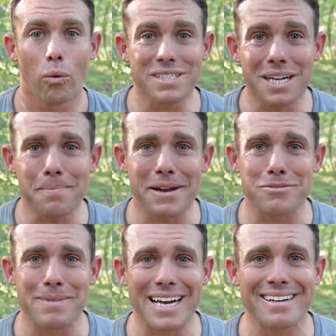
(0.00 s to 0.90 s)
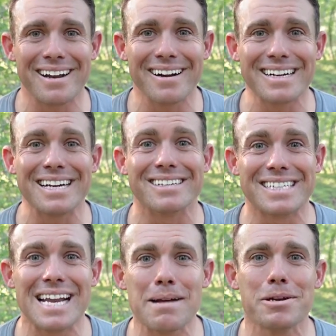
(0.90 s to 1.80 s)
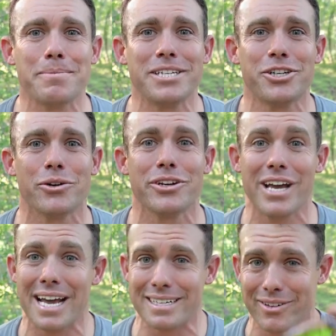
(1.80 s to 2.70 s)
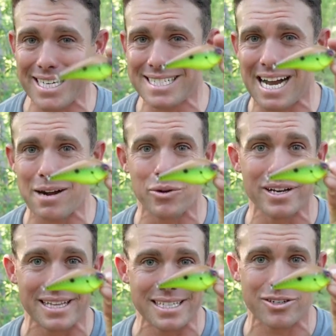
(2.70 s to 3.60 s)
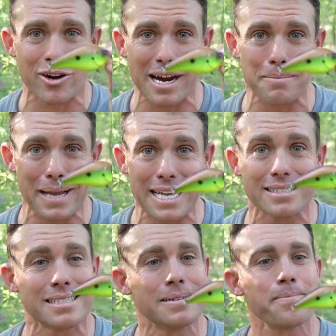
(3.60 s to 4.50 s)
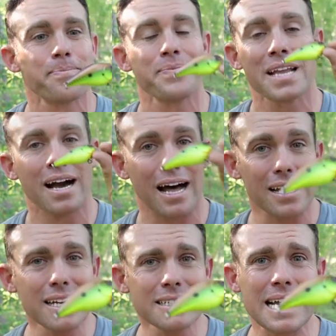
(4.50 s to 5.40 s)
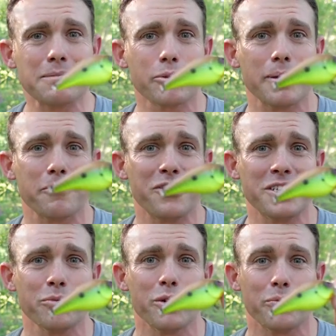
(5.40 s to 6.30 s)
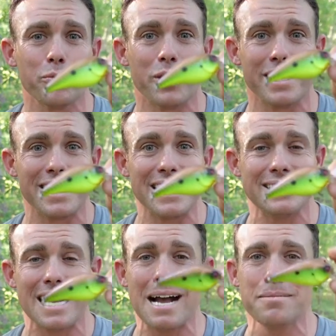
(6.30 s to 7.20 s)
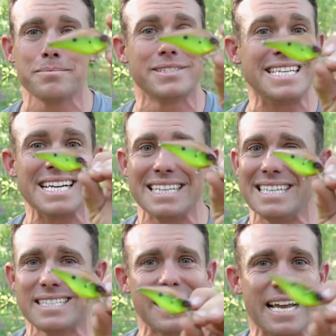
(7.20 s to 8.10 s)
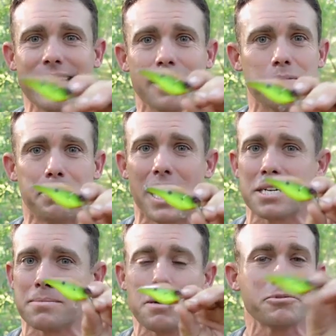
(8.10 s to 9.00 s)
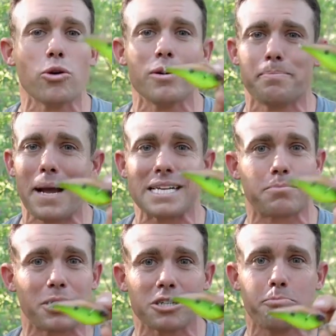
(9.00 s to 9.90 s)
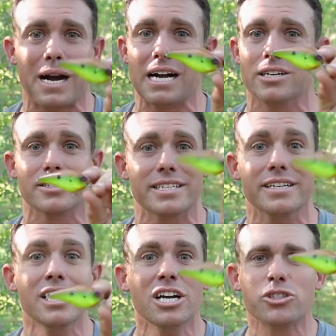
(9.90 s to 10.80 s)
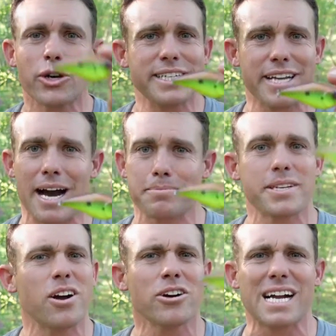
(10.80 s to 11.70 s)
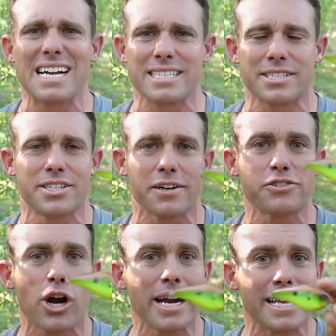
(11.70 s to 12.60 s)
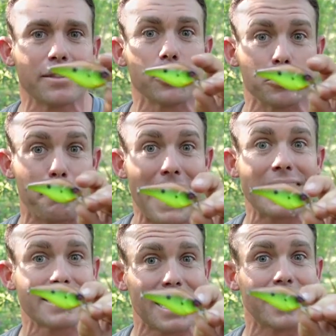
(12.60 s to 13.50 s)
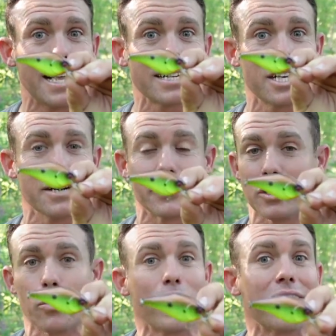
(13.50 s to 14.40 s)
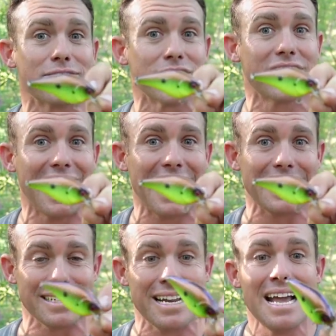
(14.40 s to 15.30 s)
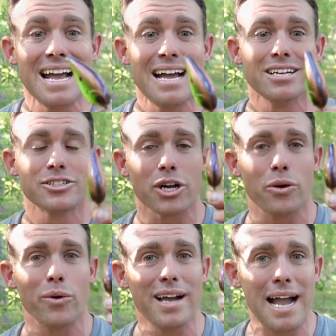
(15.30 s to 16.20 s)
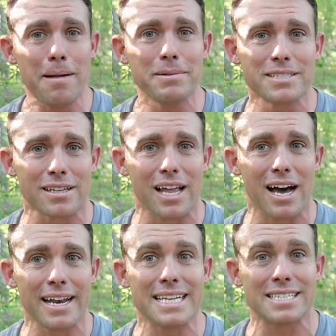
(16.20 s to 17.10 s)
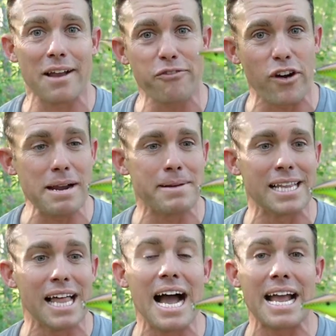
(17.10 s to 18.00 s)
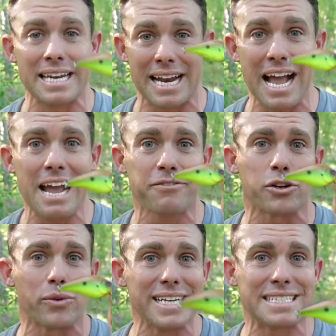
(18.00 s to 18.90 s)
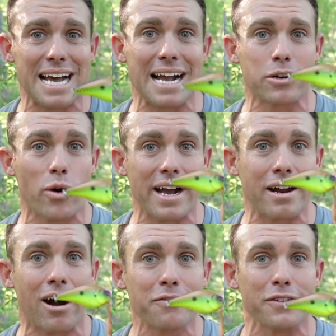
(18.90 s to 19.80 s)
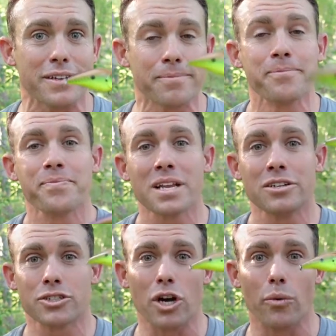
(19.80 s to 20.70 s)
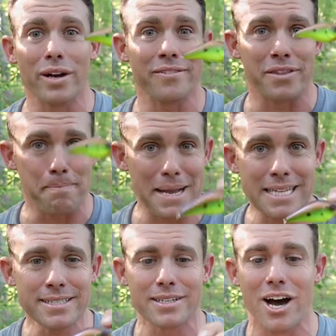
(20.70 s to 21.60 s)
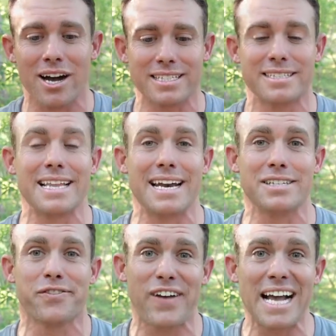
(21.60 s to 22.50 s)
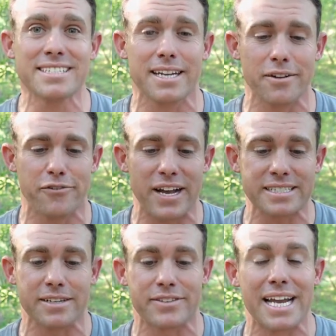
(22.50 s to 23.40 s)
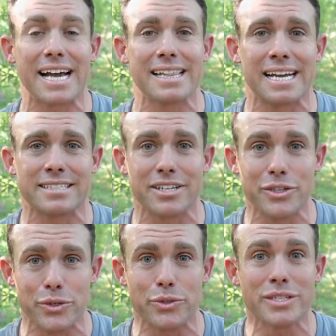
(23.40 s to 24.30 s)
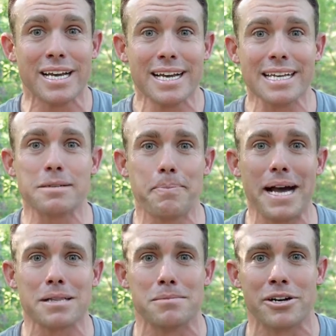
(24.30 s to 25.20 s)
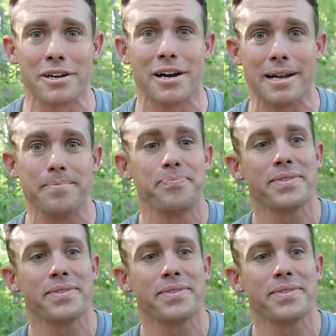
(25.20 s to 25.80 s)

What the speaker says: What's up everybody, Derek here, and today I'm going to be showing you how to retie one of these crankbaits. A lot of times when I'm fishing with one of these, I'm digging this thing into the bottom. I'm going past brush piles and treetops and all kinds of stuff, trying to get those bass out of that cover or wherever they're hiding. So what happens a lot is I fray my line and I have to retie quite often. So one of the best knots that is fast and effective that I like to use is a Palomar knot.